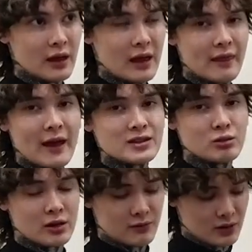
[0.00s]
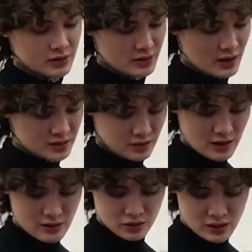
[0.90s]
And that's what it feels like. So
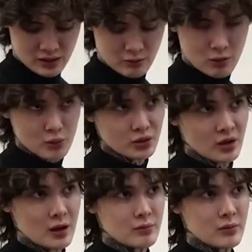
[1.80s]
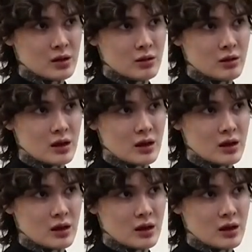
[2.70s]
now try that one more time and do it